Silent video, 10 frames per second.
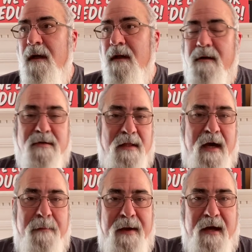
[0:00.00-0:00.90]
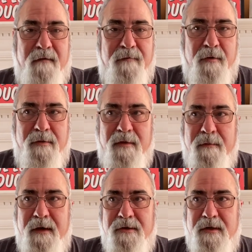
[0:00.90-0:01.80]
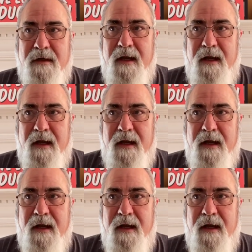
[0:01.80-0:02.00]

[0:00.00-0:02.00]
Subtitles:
there's a lot of back and forth with the budget,